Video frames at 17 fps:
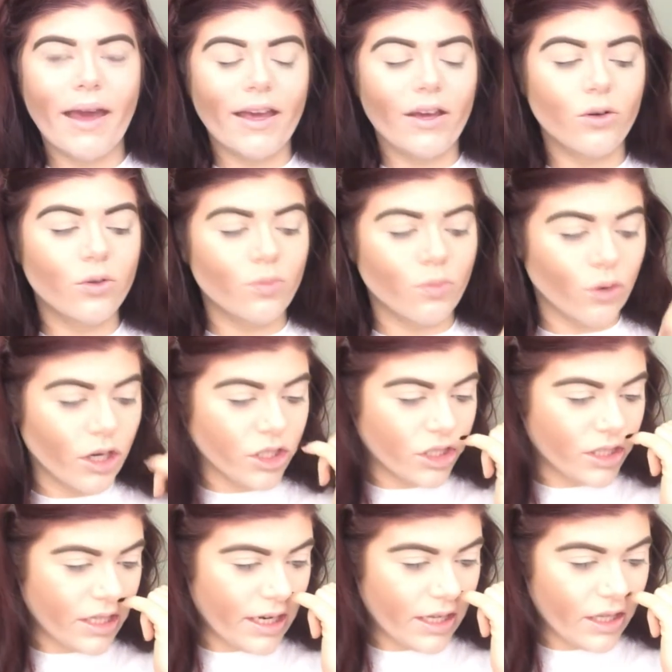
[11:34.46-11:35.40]
angled brush
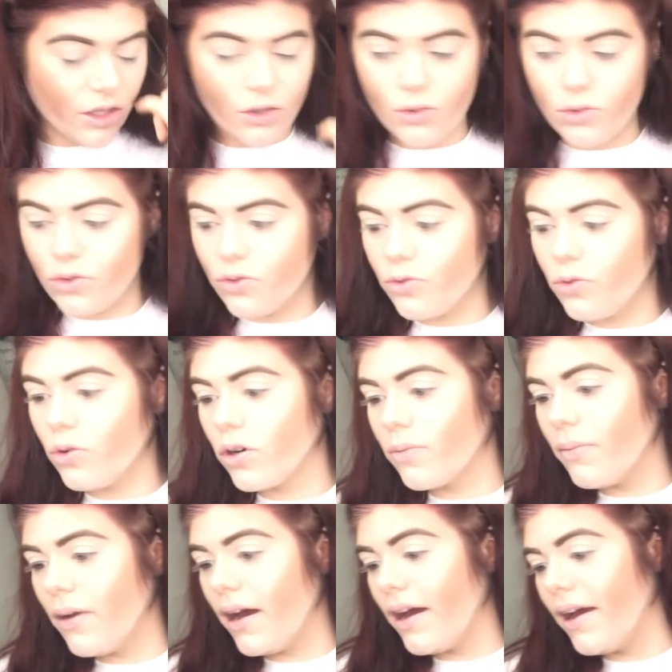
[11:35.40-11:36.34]
that I use for
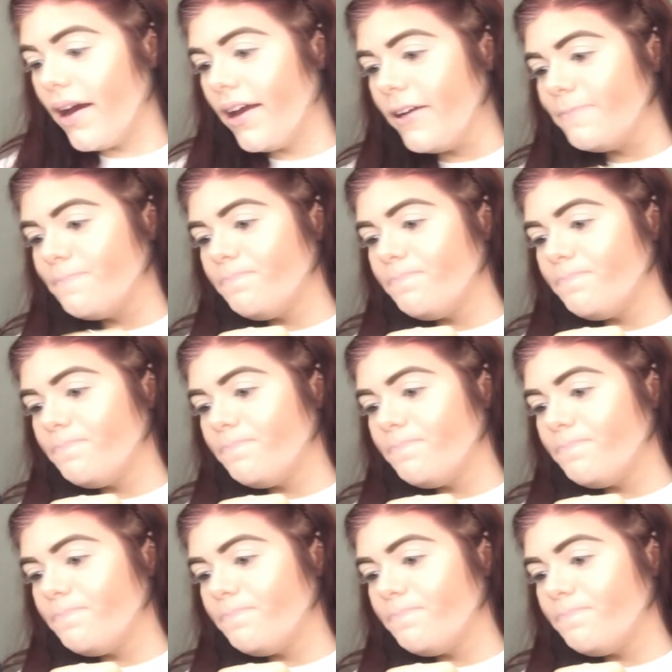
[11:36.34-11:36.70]
my